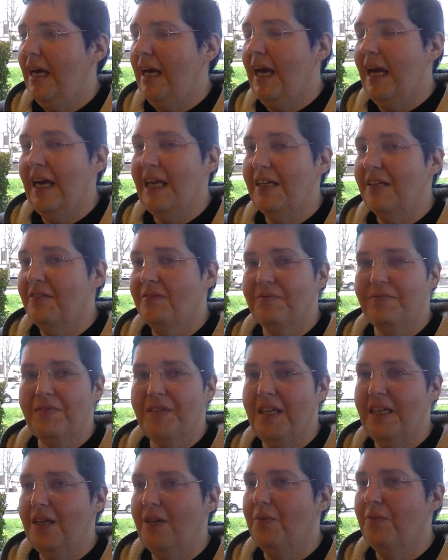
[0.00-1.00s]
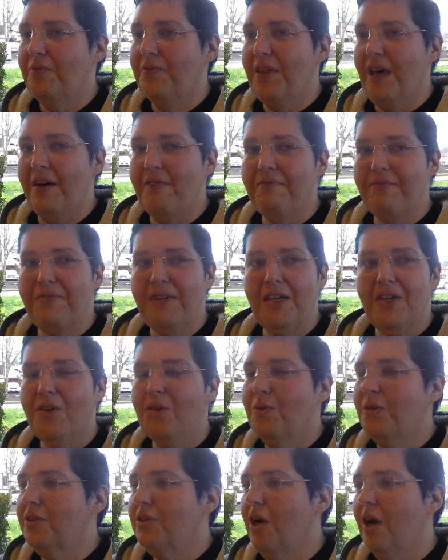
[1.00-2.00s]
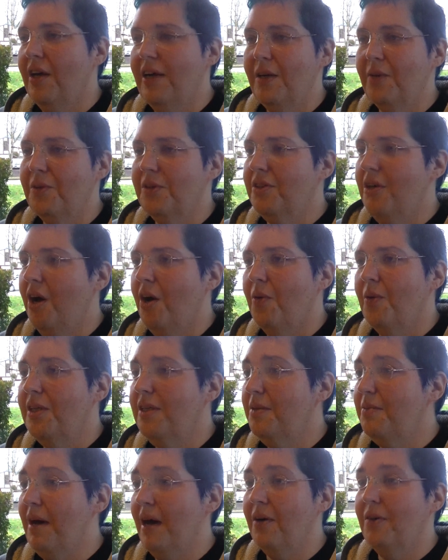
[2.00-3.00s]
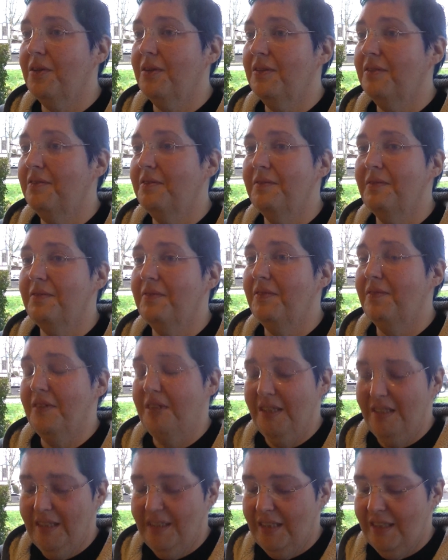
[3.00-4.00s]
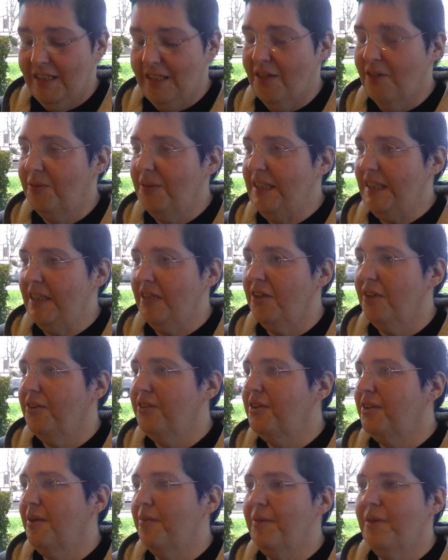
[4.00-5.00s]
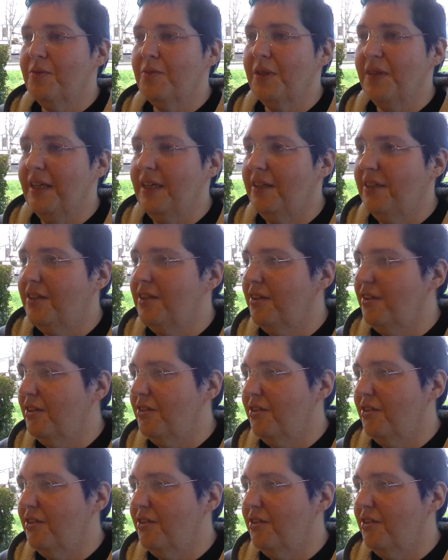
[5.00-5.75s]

And that fear was always about, guilt, something related to